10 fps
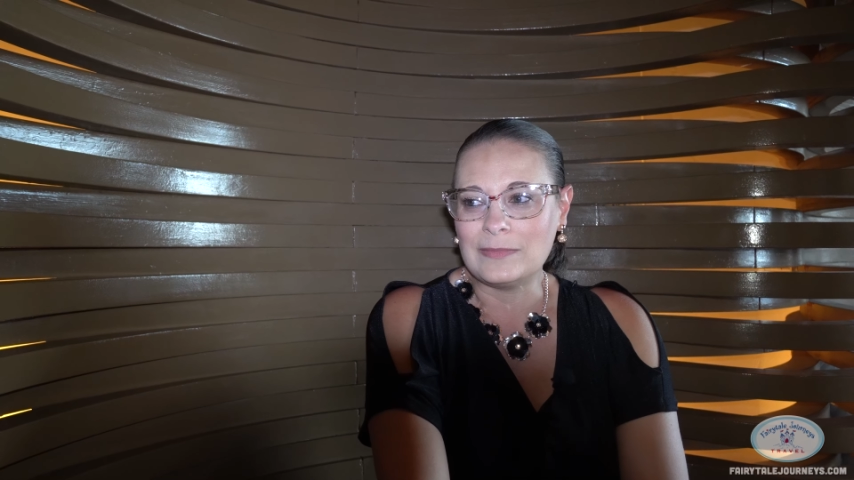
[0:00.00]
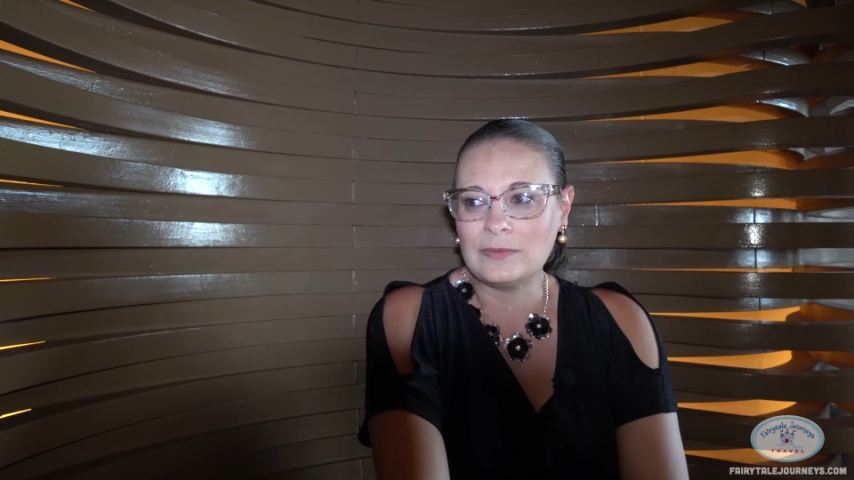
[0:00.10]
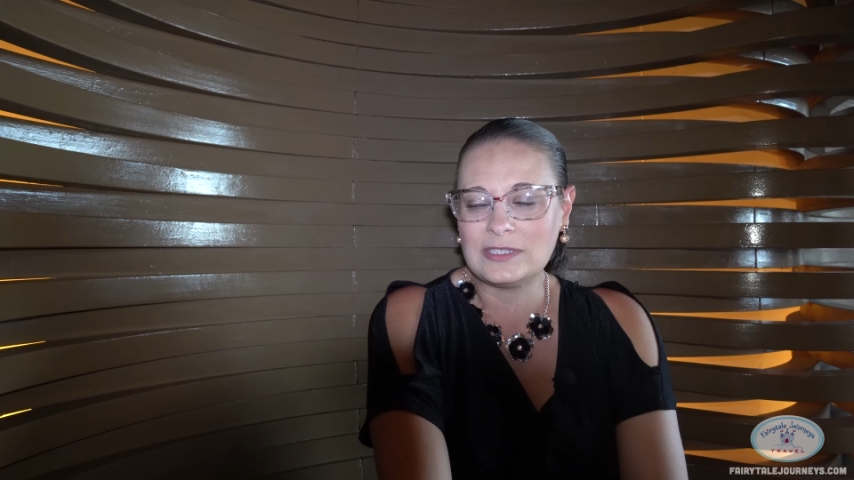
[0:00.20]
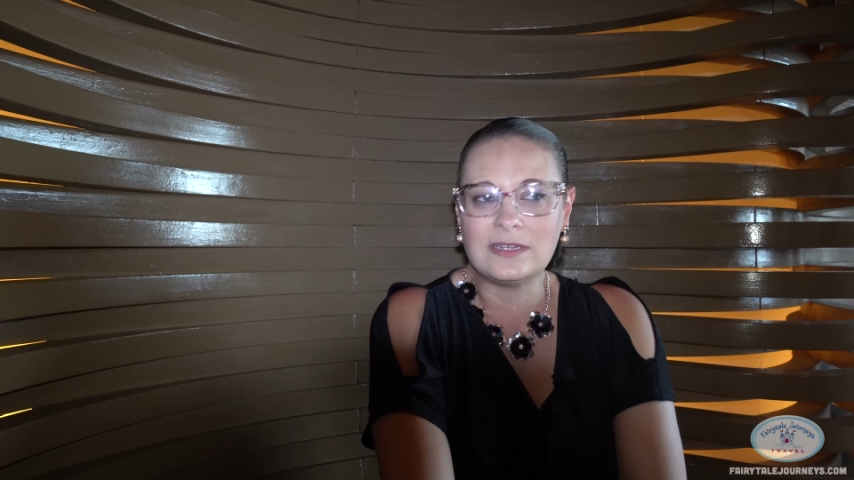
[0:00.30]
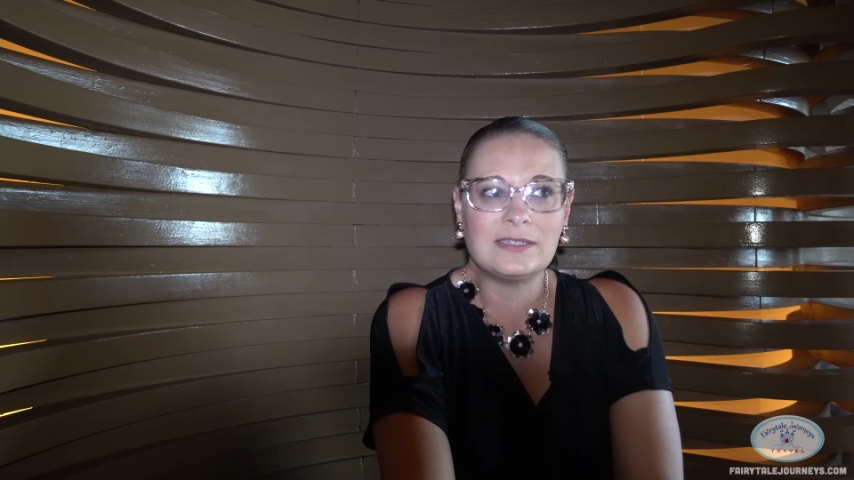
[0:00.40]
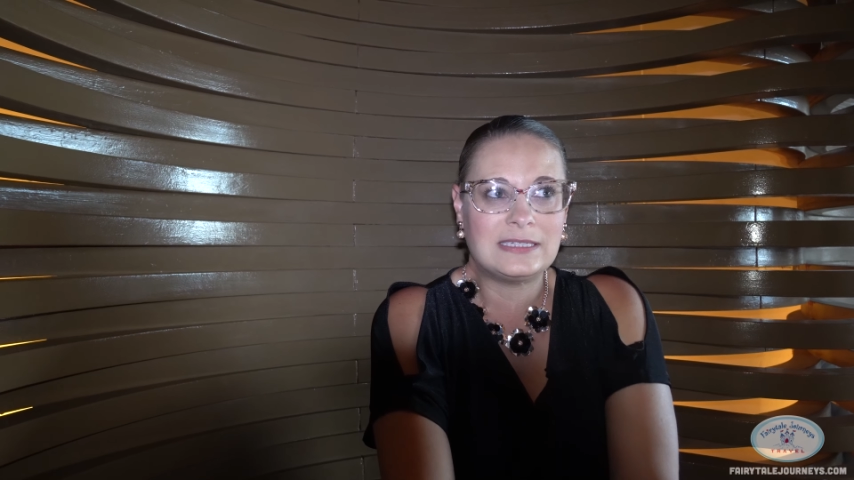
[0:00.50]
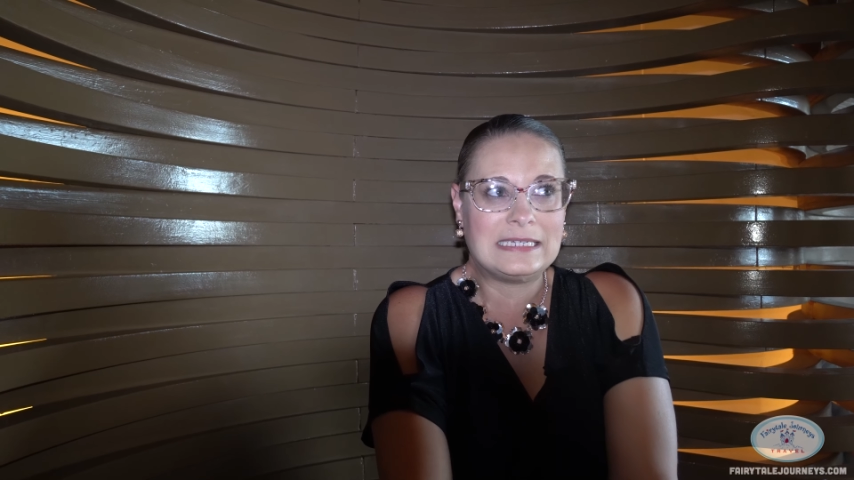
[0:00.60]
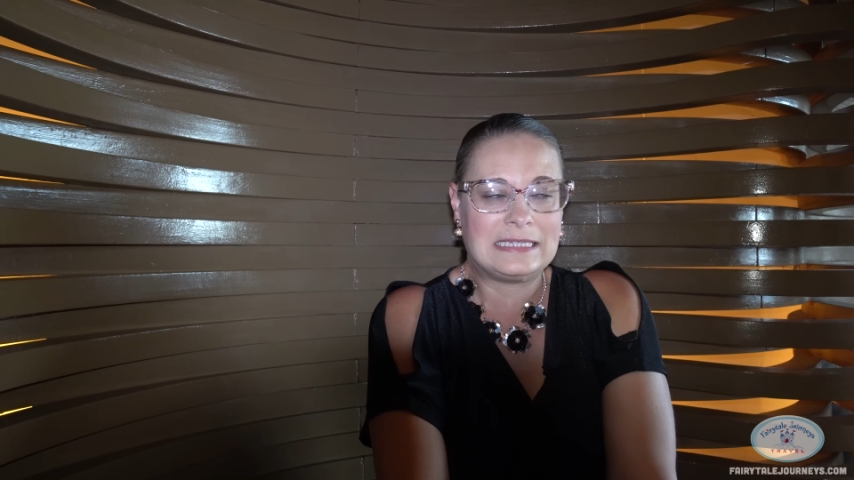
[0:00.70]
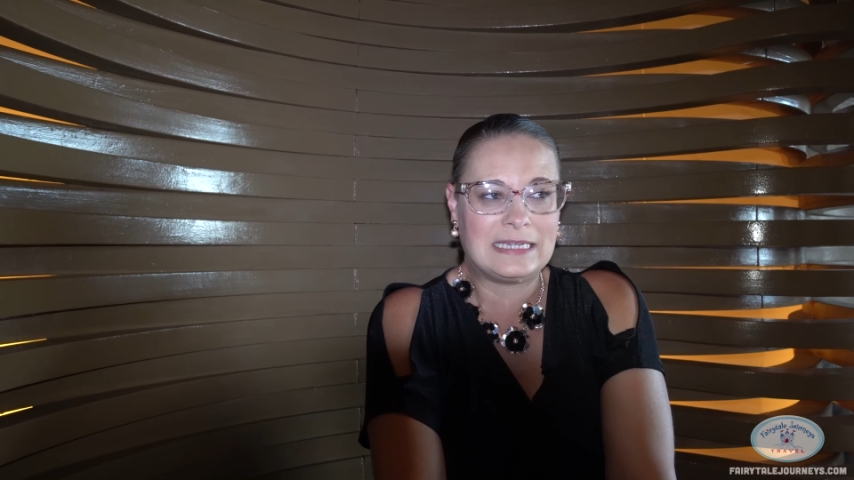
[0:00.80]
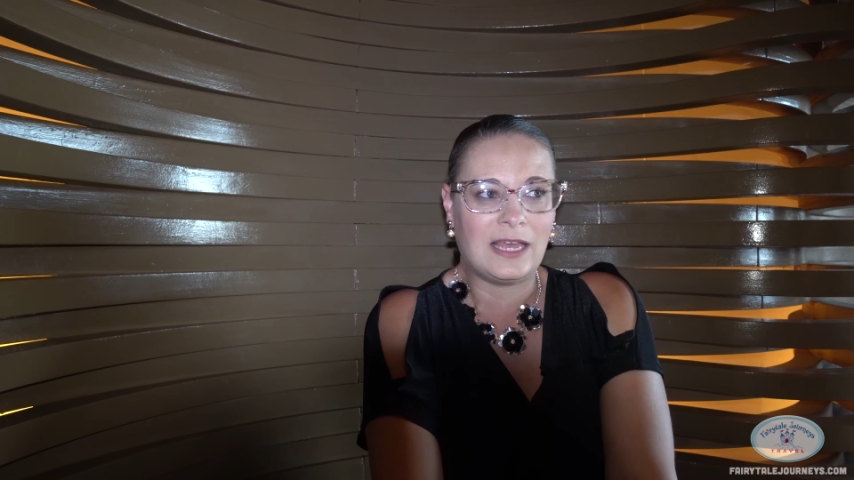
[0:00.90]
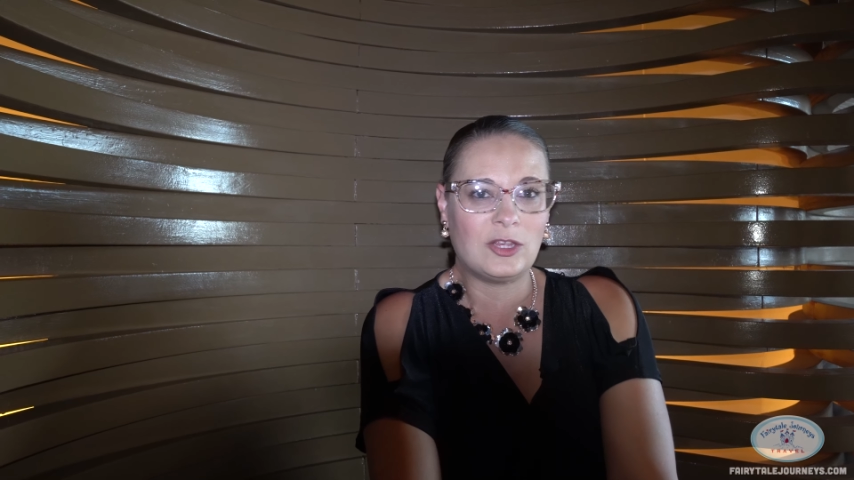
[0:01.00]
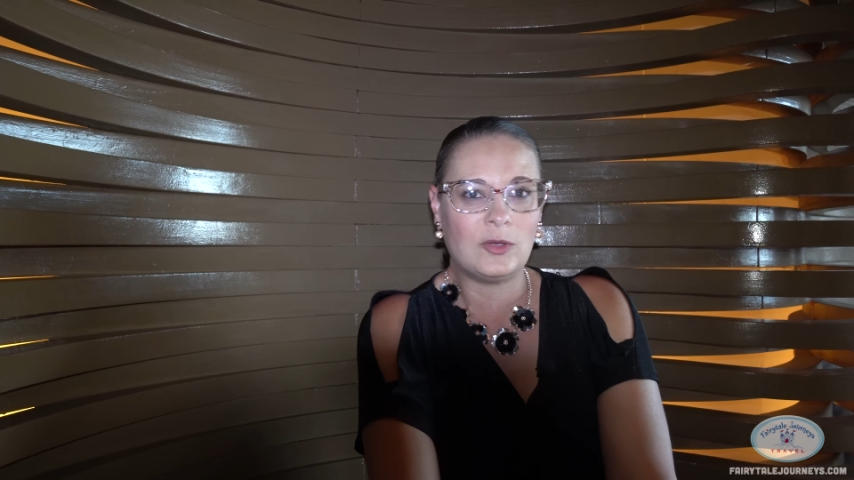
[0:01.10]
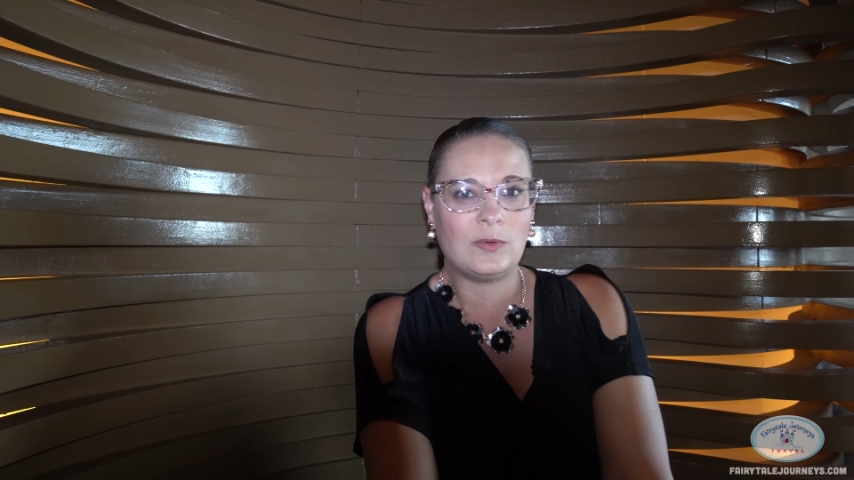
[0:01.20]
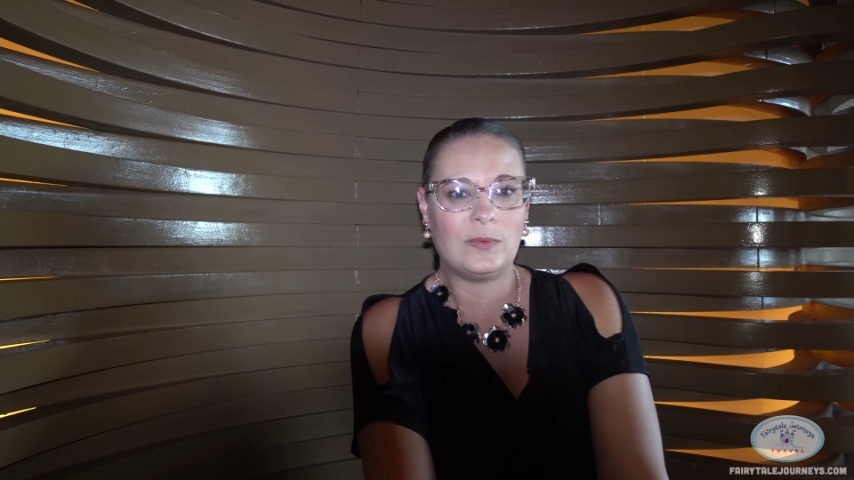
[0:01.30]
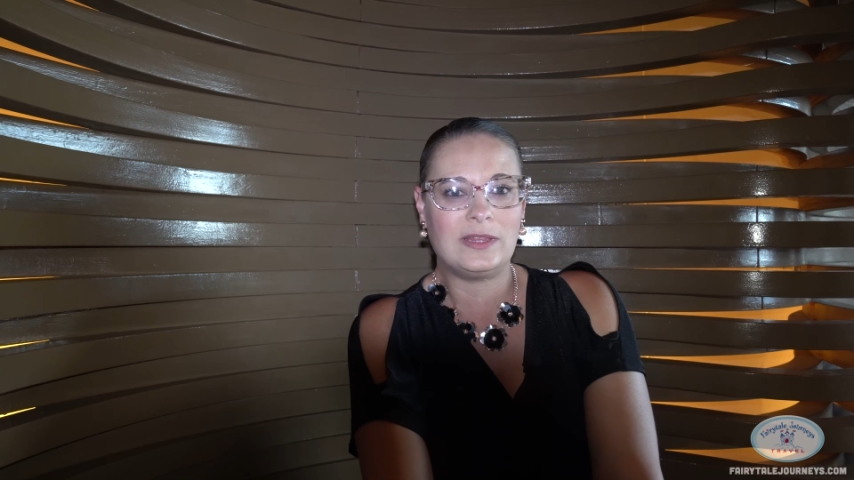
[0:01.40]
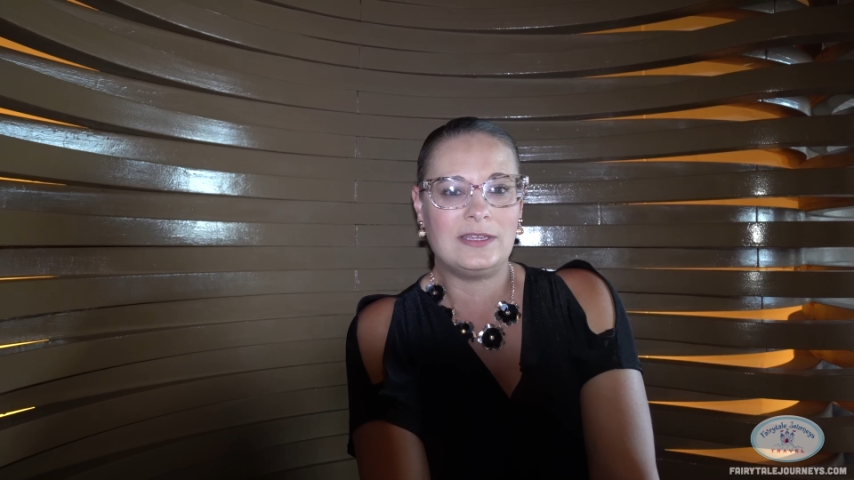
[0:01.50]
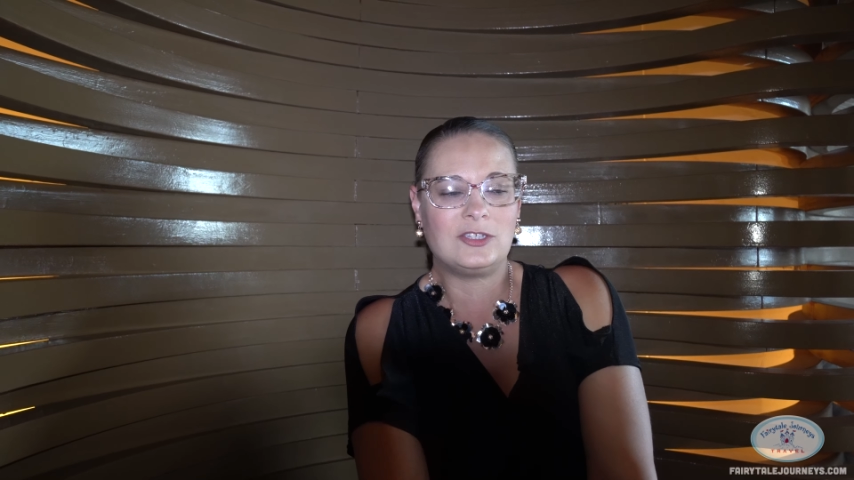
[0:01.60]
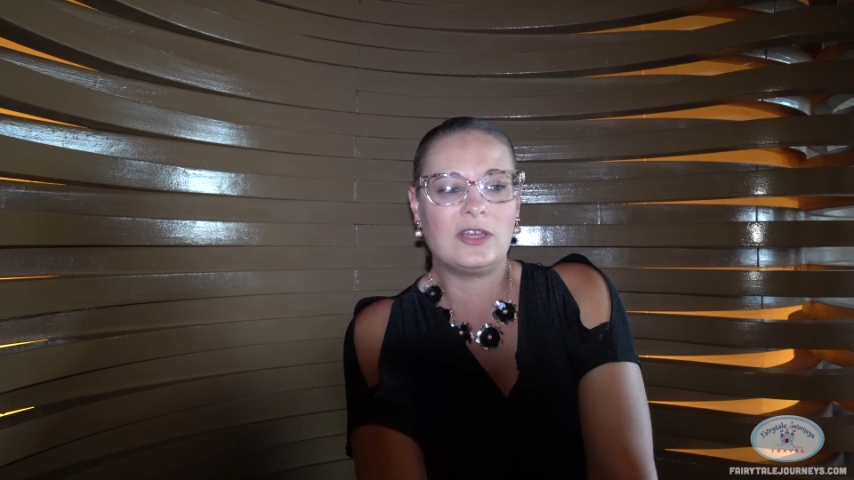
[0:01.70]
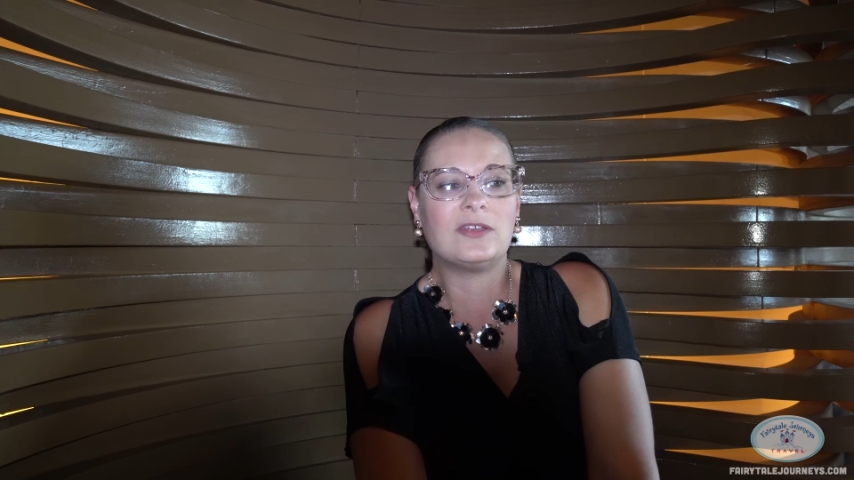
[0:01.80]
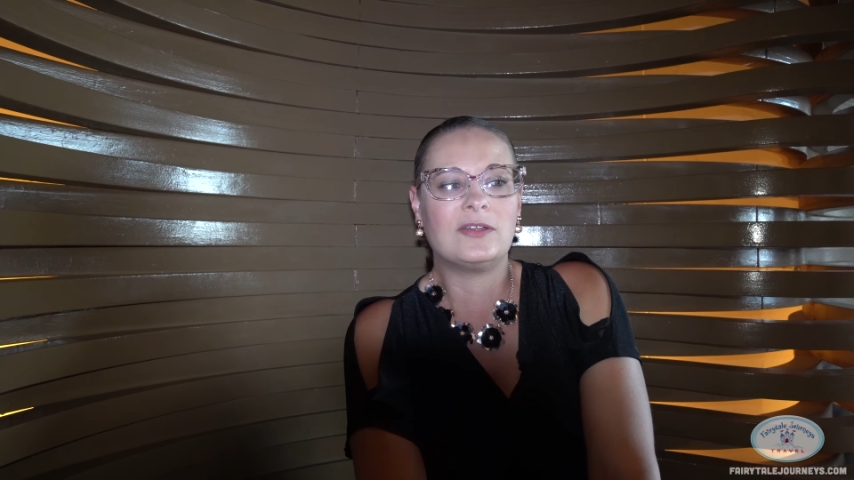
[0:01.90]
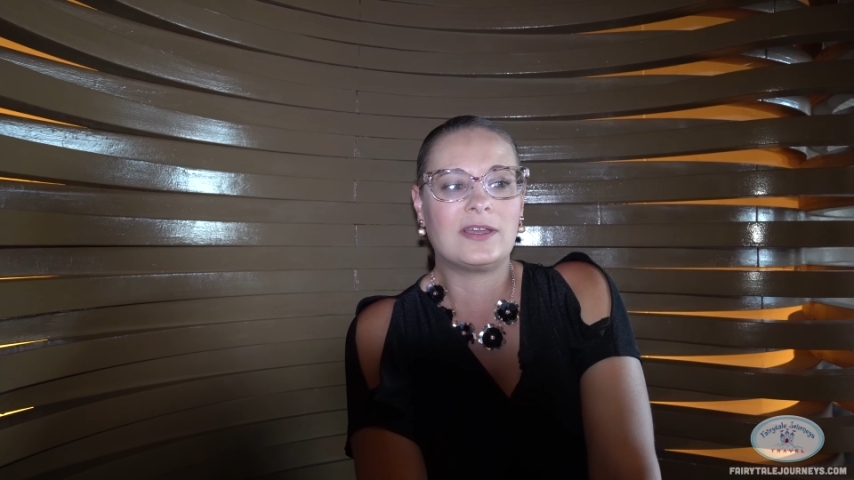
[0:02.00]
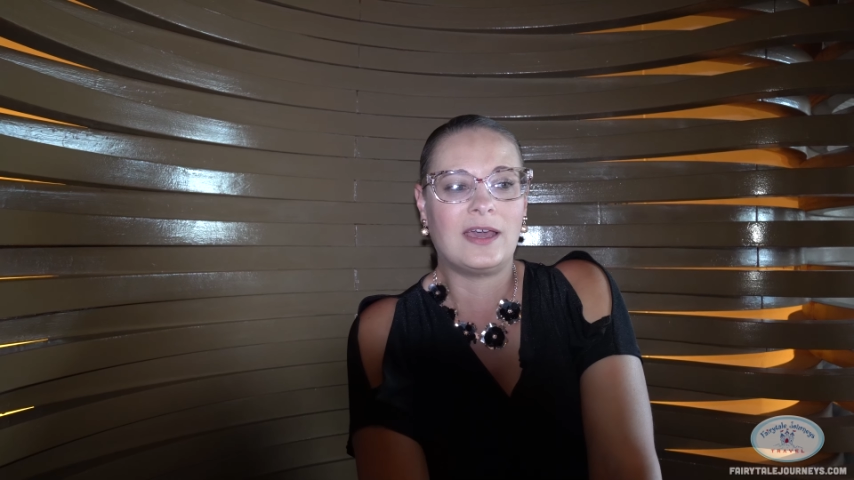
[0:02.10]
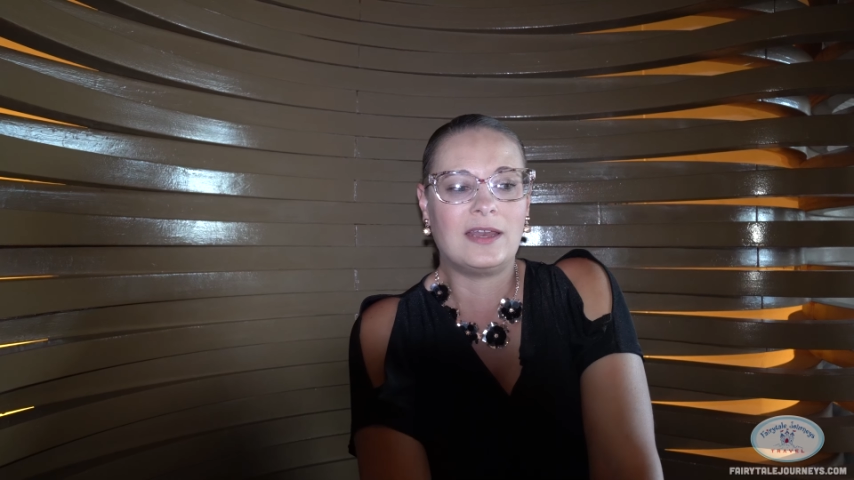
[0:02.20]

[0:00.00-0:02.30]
It was nice to get together with each other and